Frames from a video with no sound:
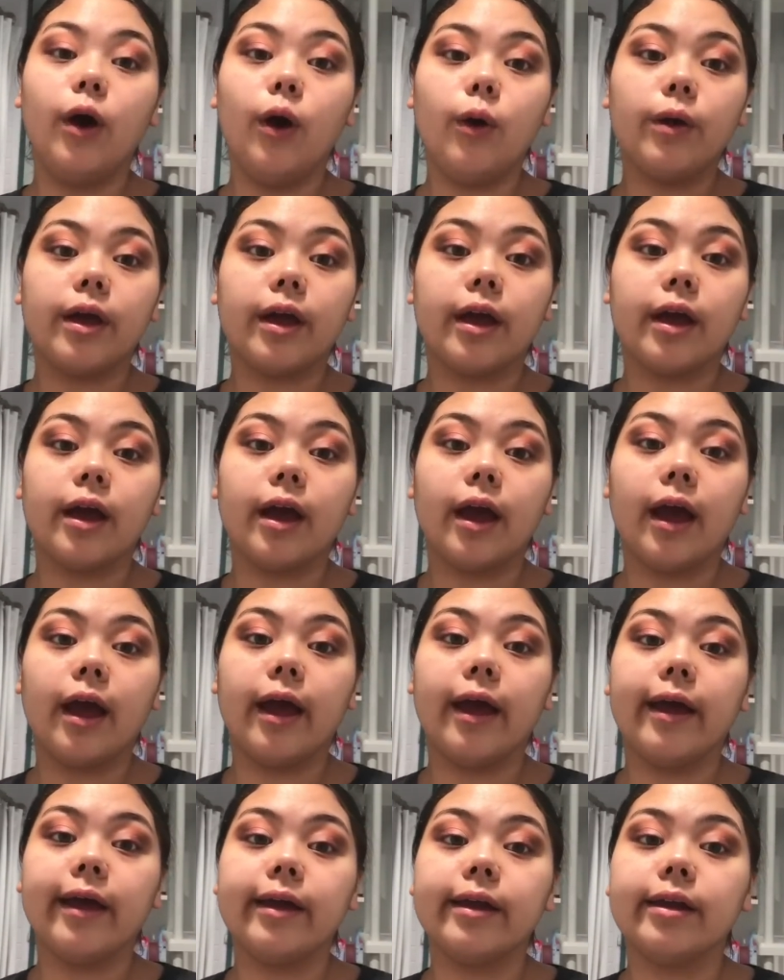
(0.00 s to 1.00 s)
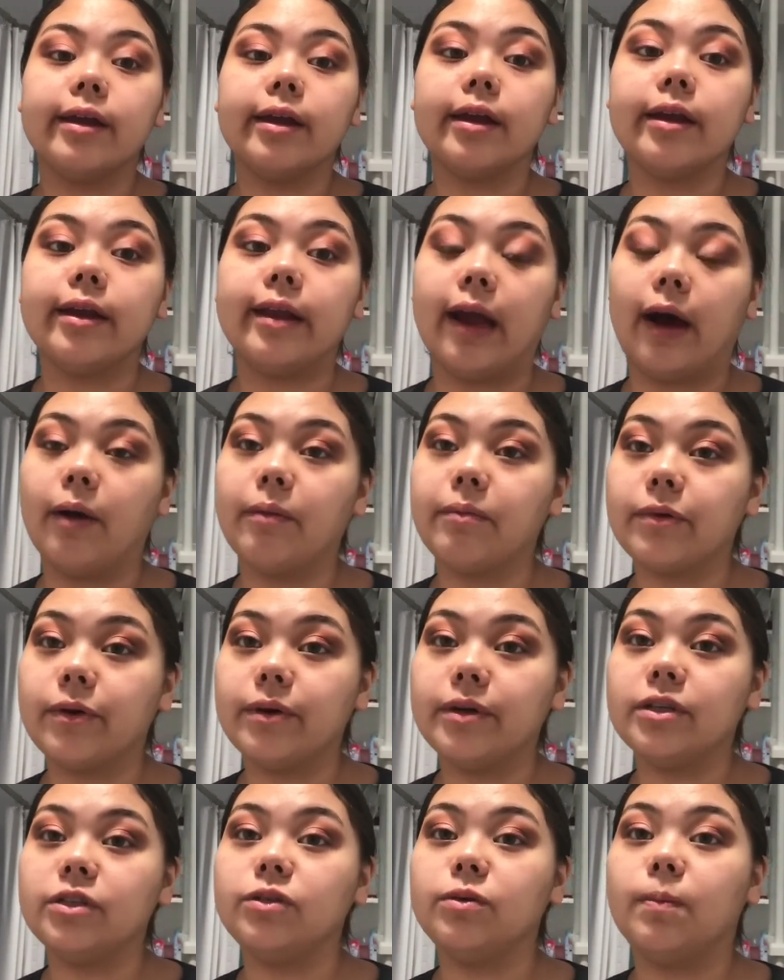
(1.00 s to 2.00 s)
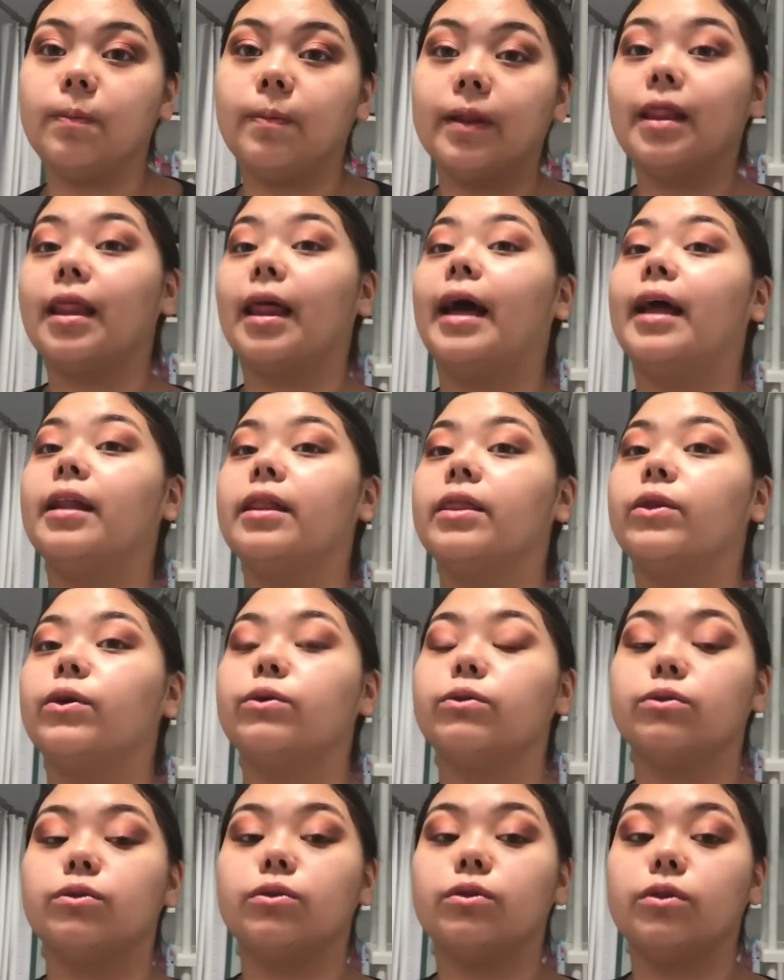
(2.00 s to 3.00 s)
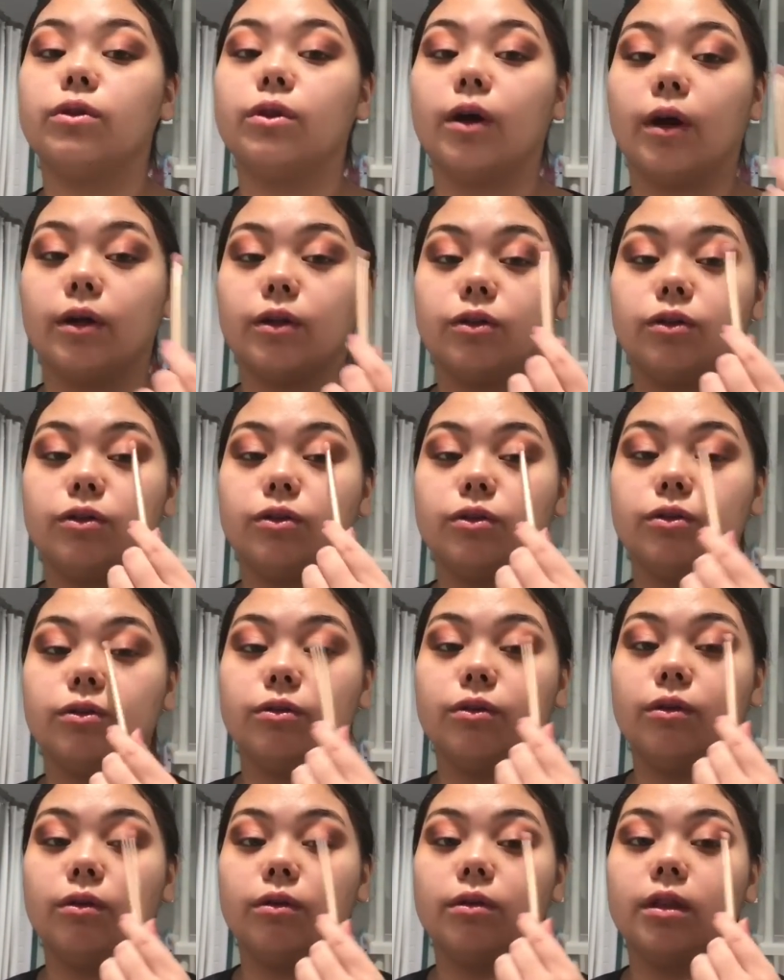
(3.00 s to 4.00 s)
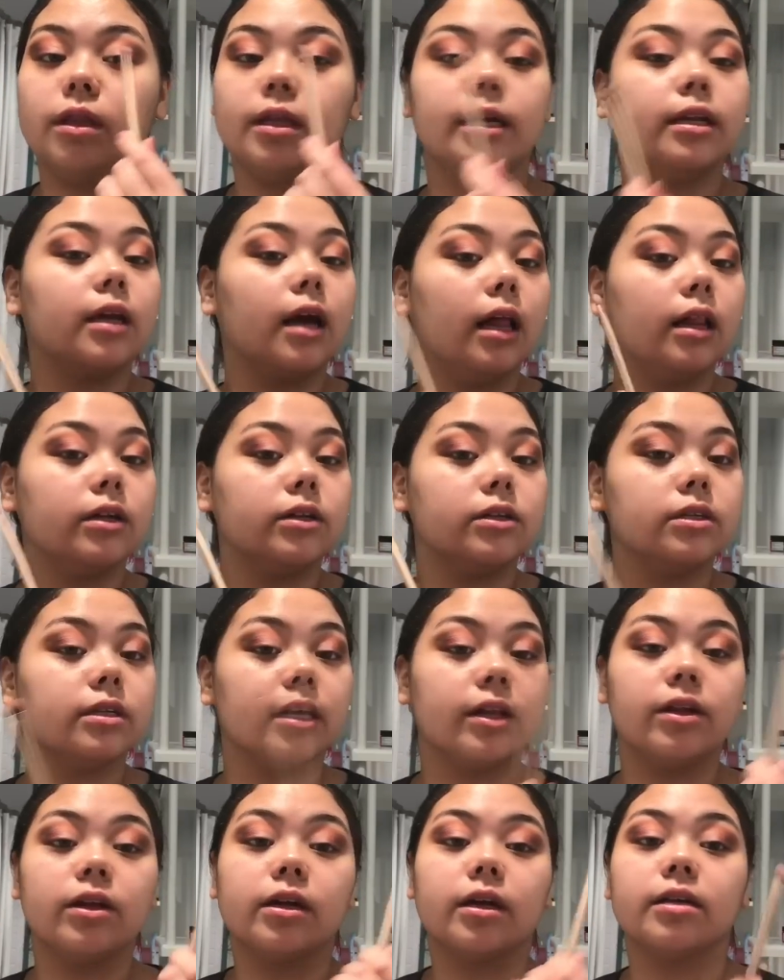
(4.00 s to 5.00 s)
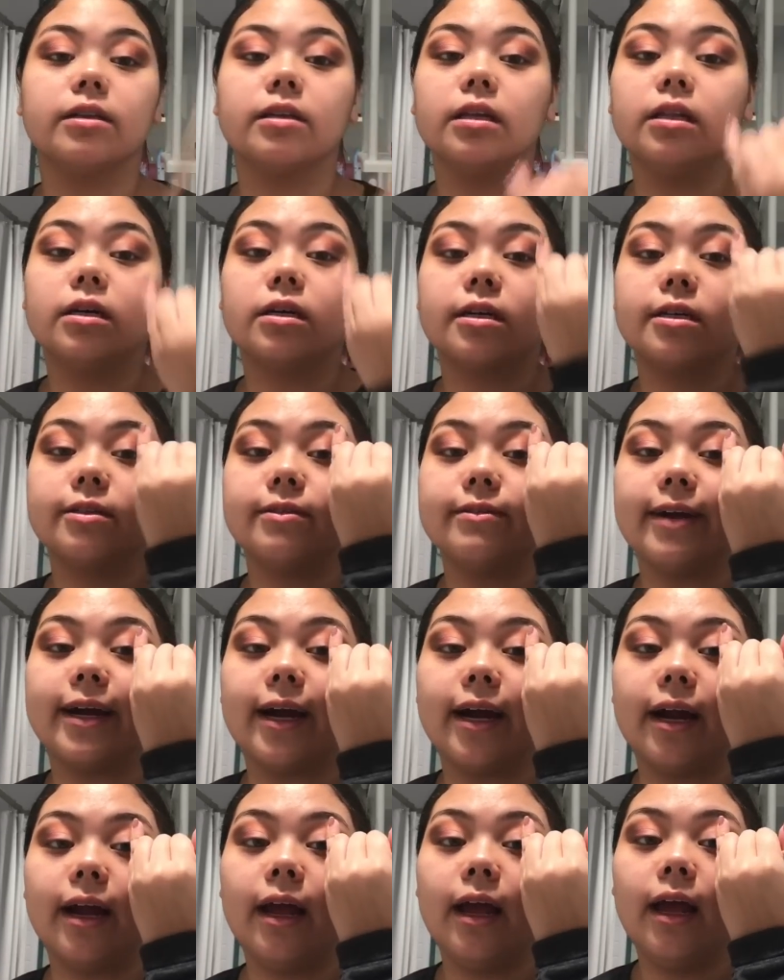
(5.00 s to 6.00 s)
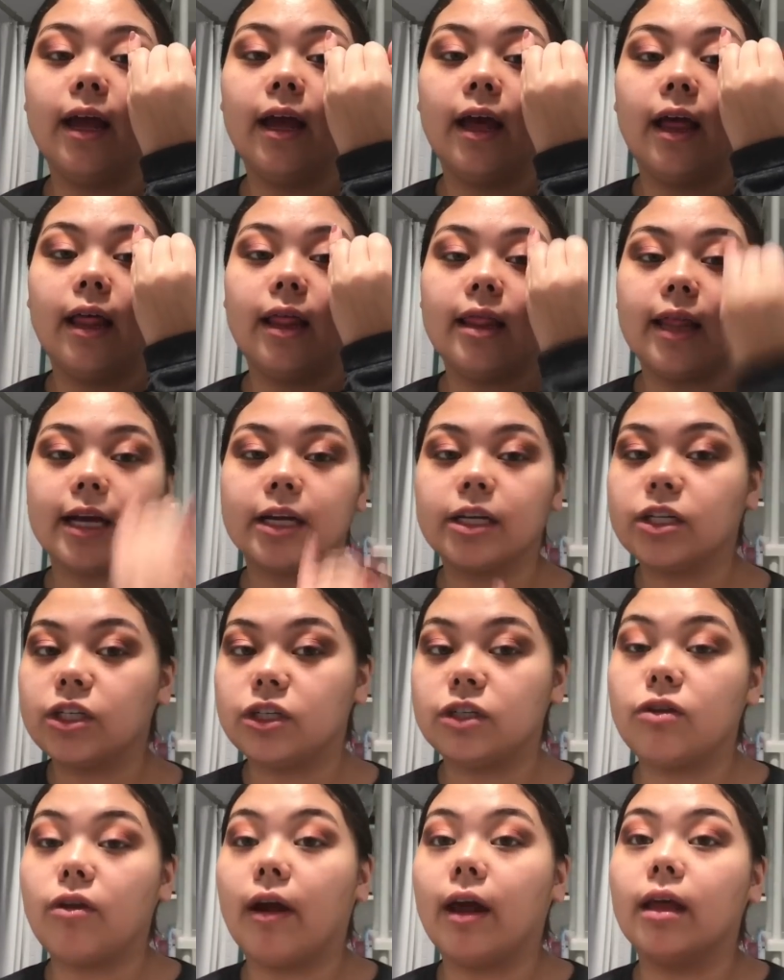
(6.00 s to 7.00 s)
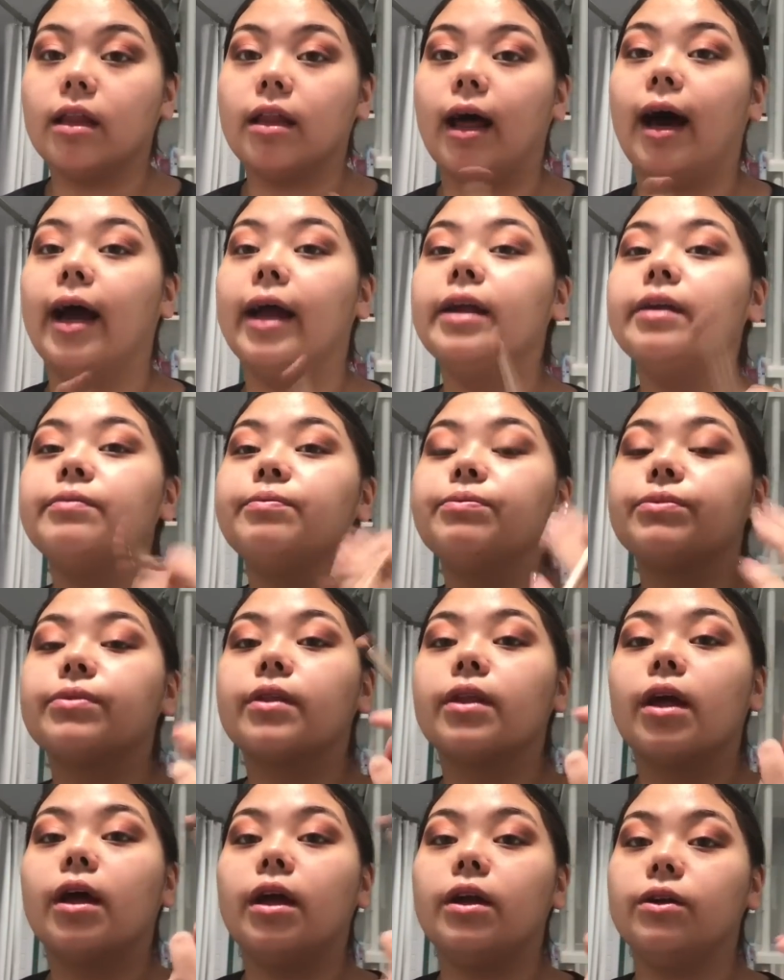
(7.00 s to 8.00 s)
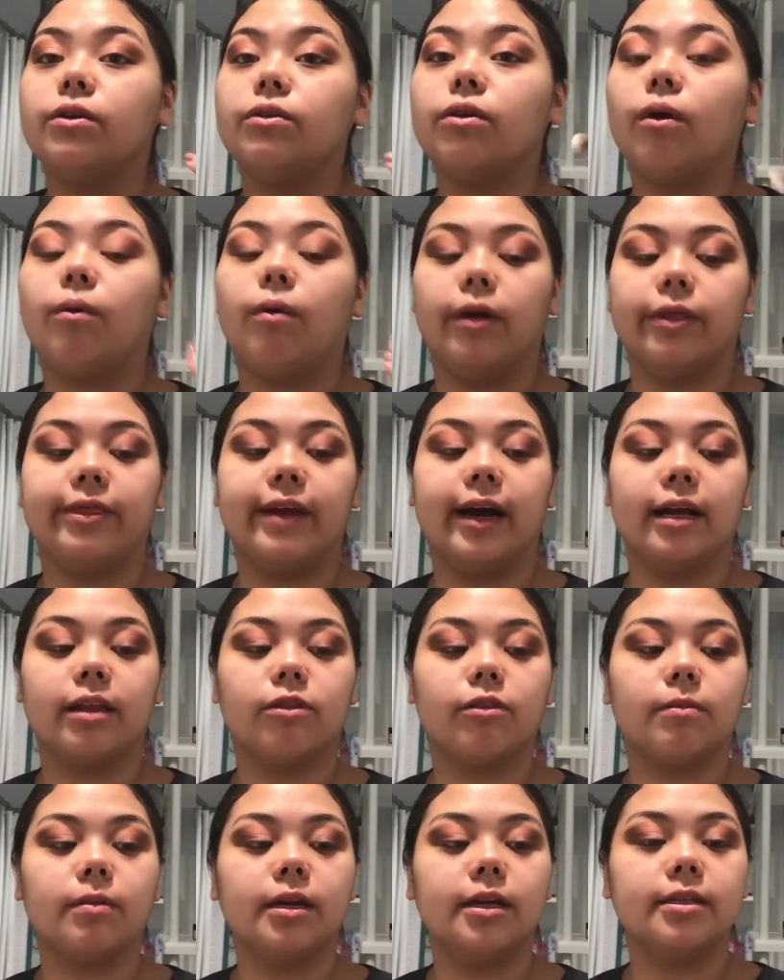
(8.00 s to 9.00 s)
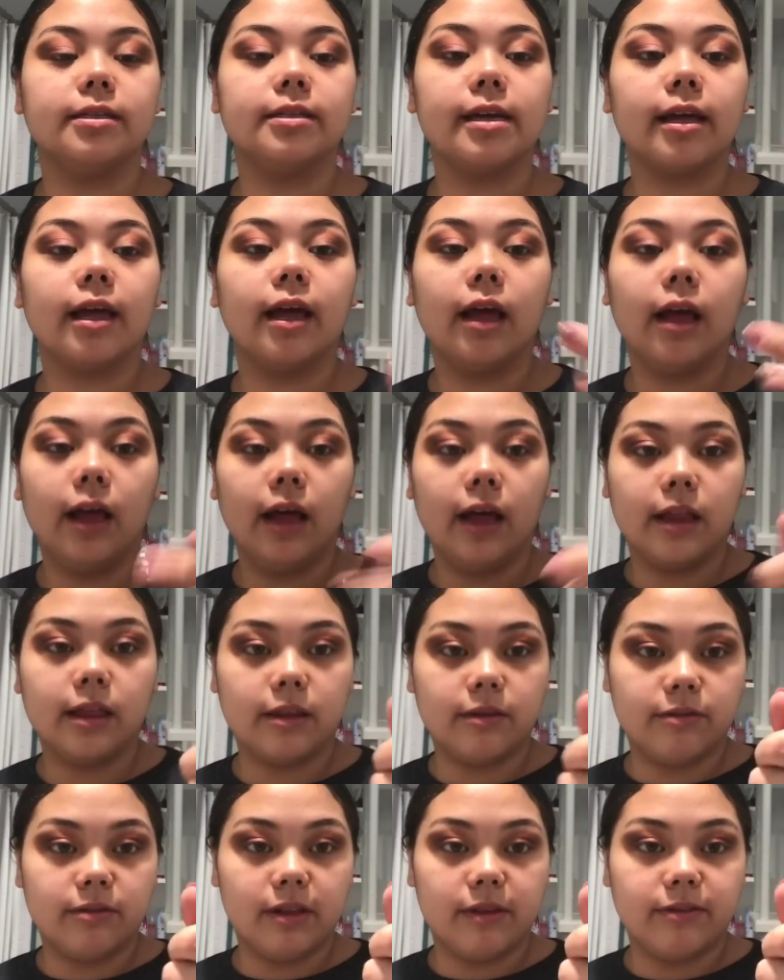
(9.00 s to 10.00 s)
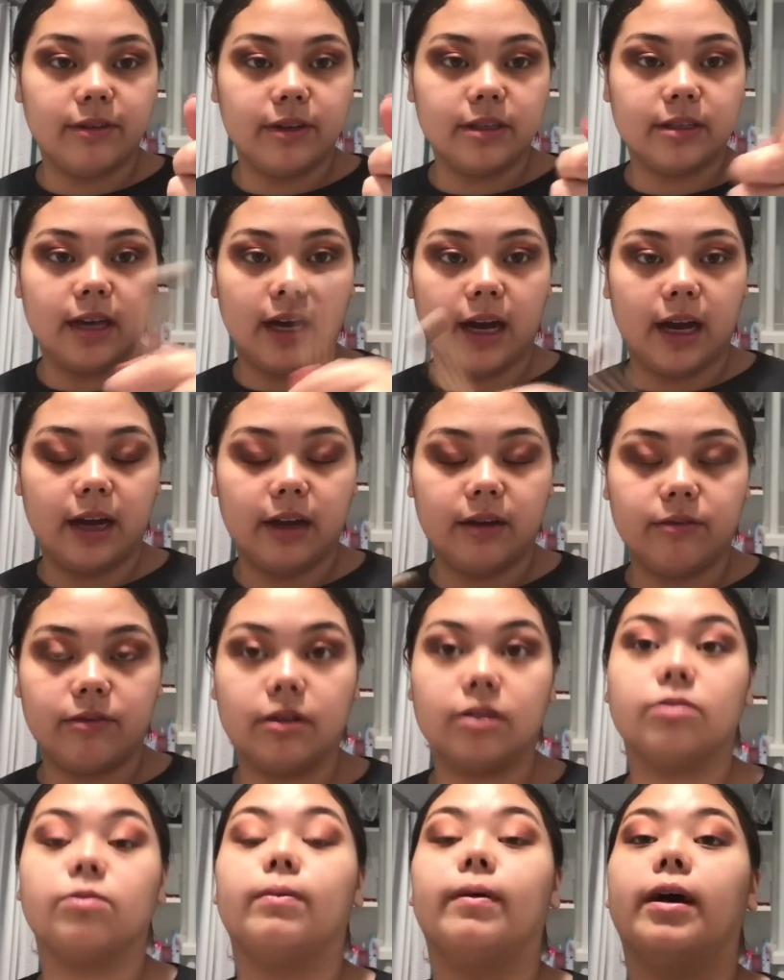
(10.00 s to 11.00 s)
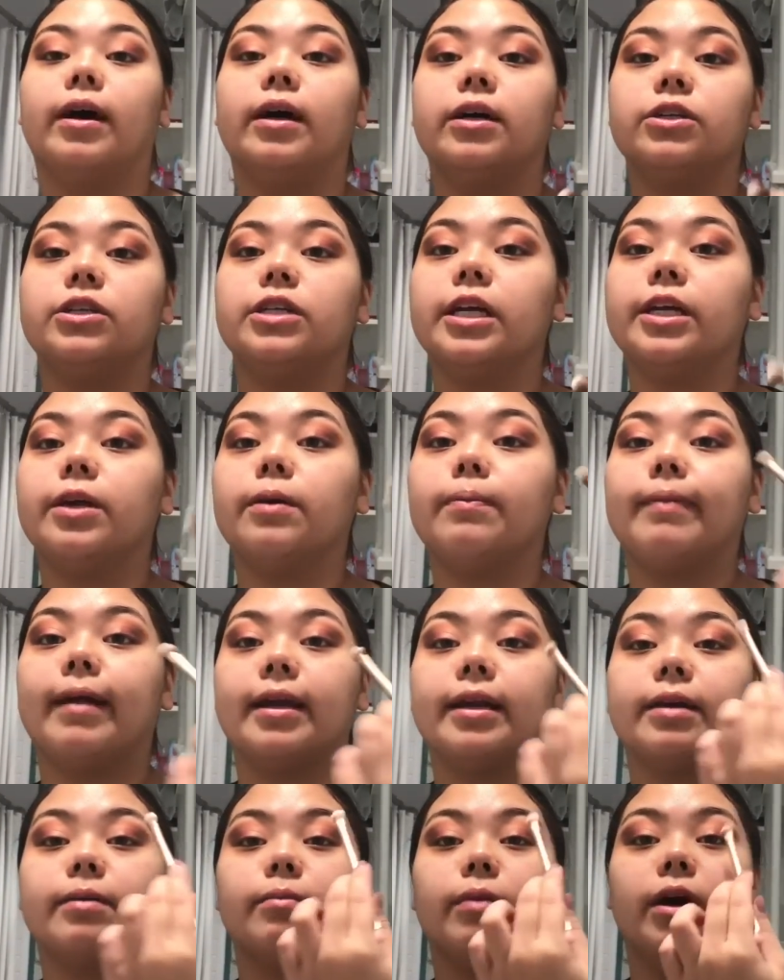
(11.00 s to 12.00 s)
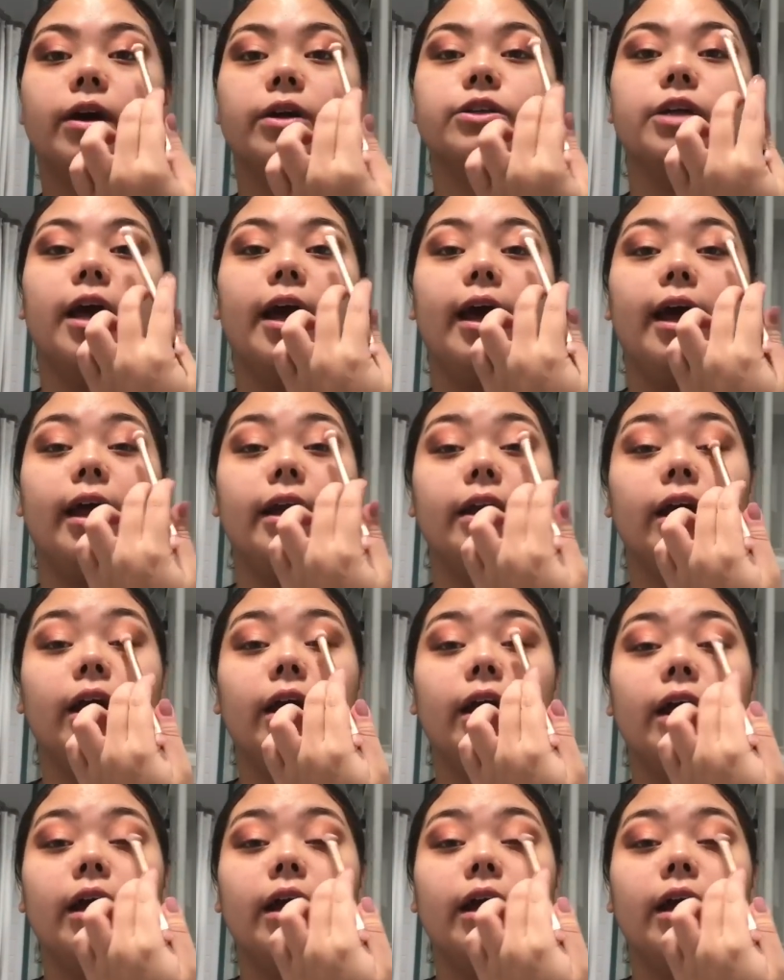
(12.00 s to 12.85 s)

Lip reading: Okay, and now I'm going to blend the two lid colors together because it looks very like straight line, and you don't want that. So I'm going to take the fluffy side of this brush, take your blending brush, and